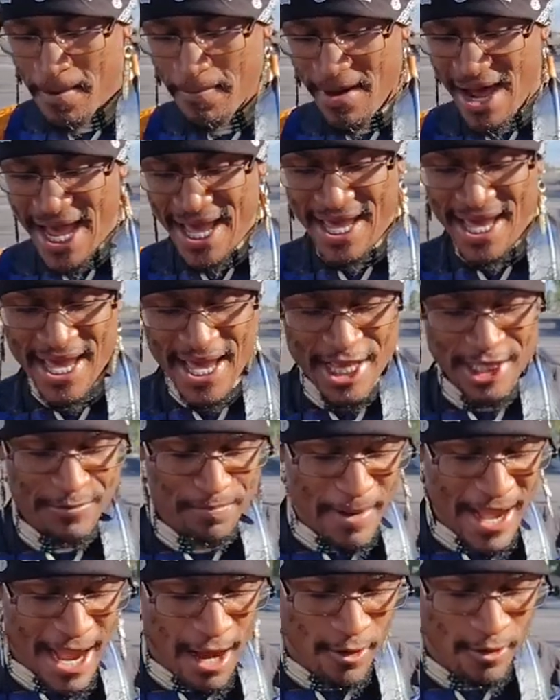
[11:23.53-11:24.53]
by his
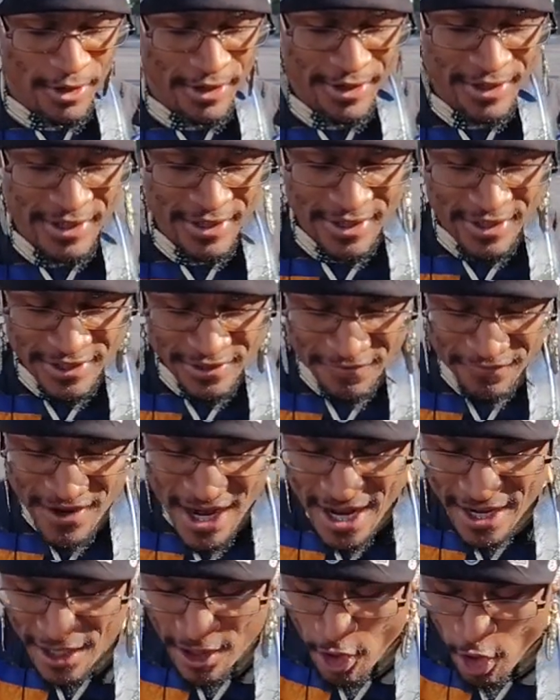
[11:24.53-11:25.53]
power,
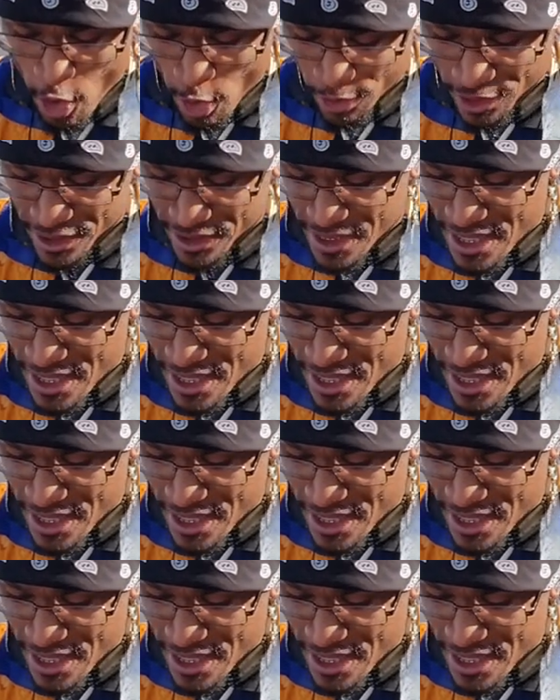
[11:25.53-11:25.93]
dividing holy